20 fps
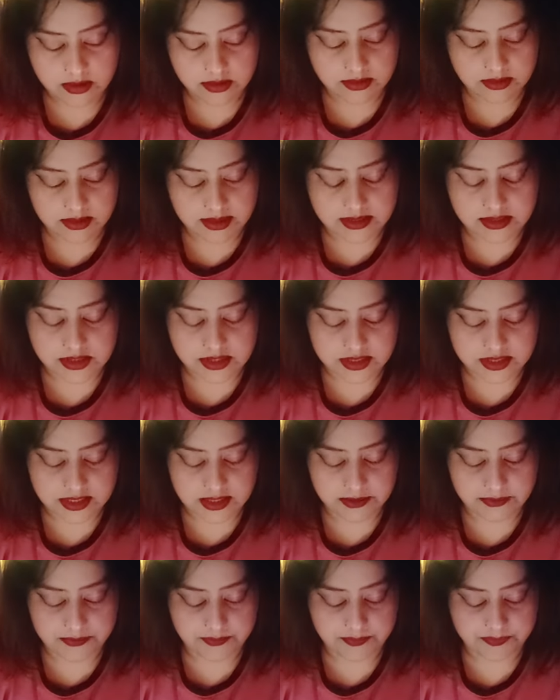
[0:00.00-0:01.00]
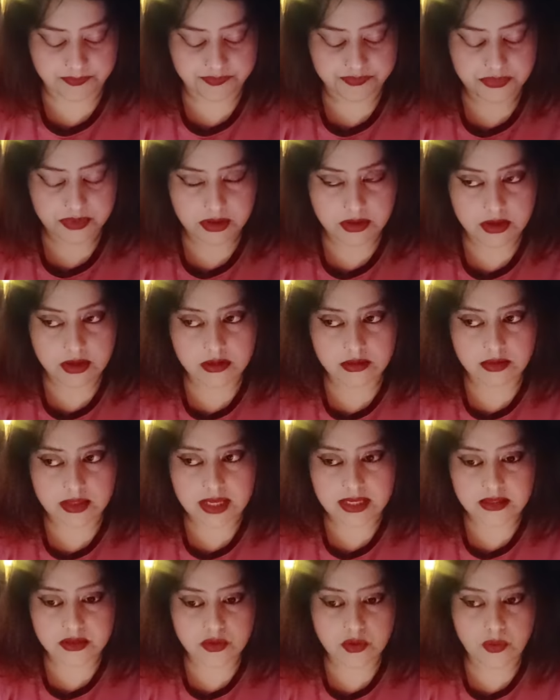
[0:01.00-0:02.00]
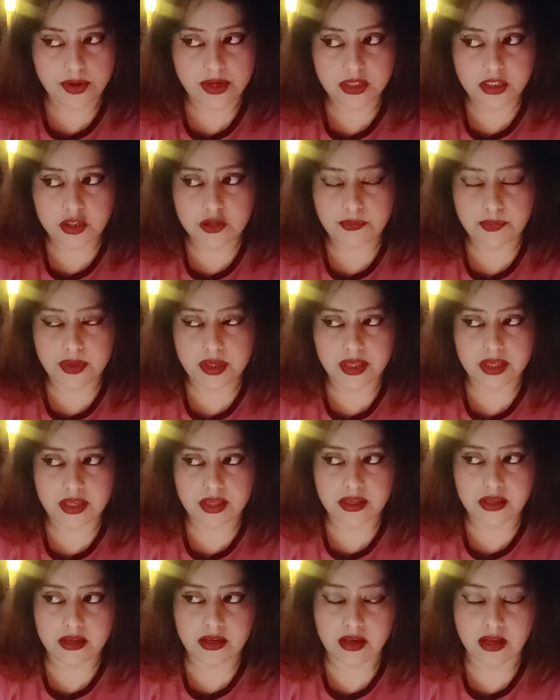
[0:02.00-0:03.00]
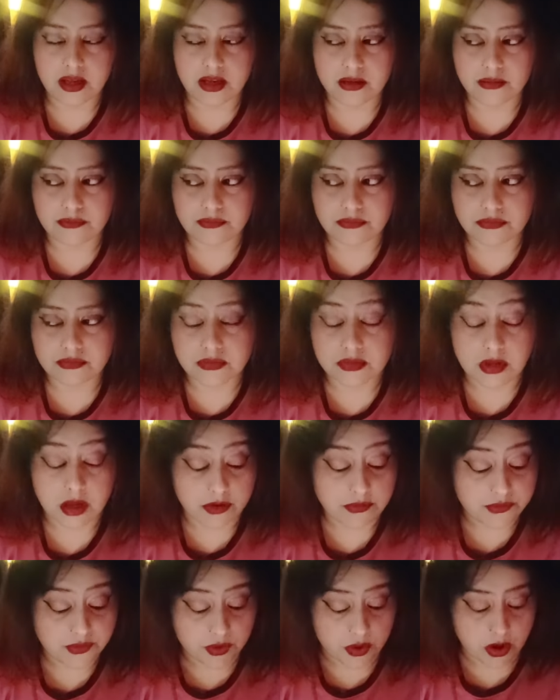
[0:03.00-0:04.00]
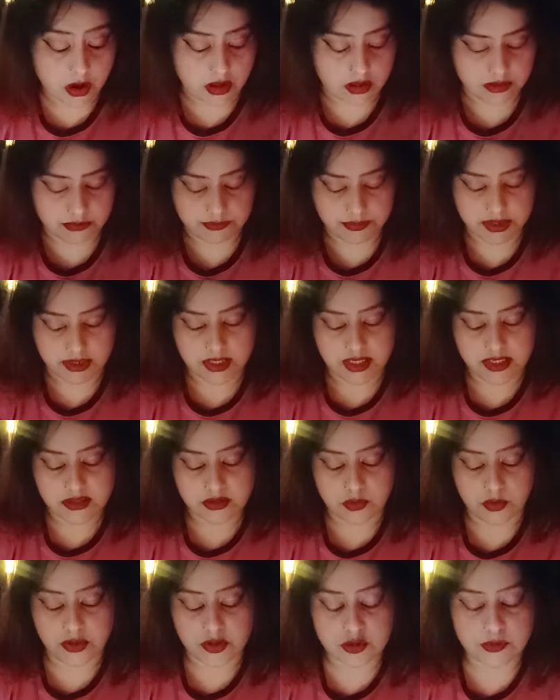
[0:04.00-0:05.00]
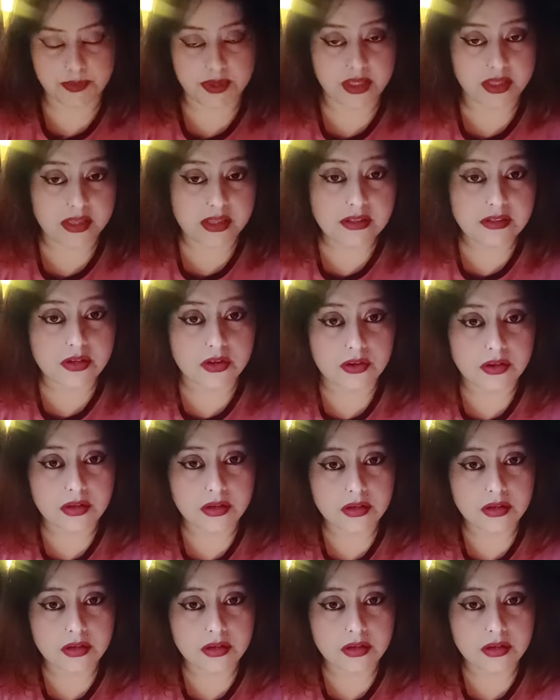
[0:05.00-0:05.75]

Let's just say. There's going to be, not for all, but there's going to be either.